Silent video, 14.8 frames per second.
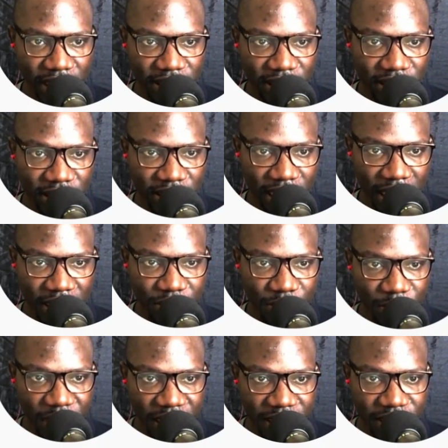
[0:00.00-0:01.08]
you can get your
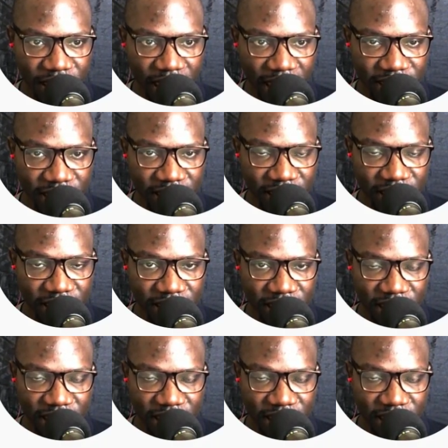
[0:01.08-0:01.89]
license, Ispmanager